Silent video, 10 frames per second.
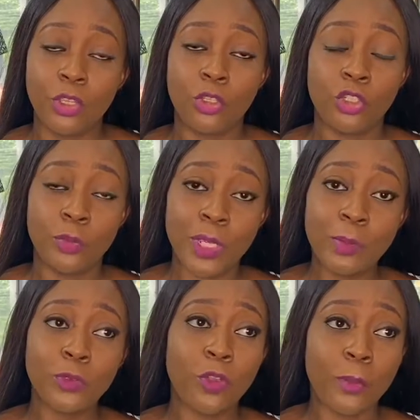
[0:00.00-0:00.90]
You should be
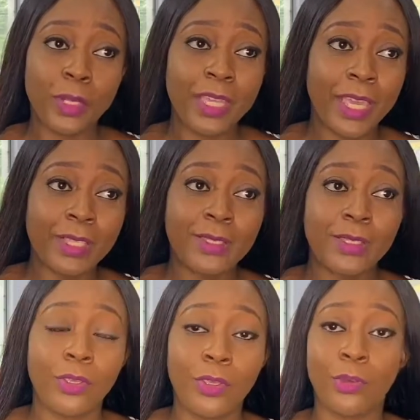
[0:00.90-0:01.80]
able to communicate
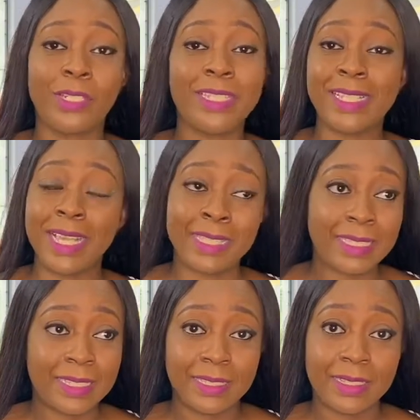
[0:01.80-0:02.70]
your
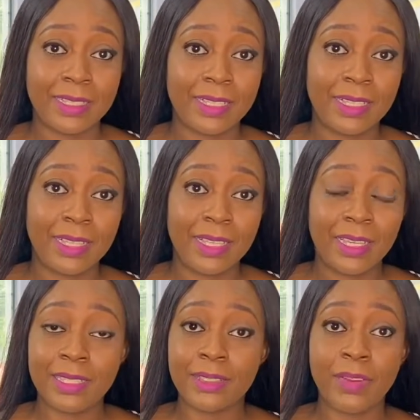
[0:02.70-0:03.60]
designs.
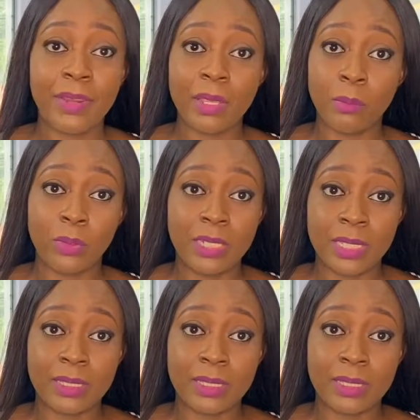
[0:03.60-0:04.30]
It's very important.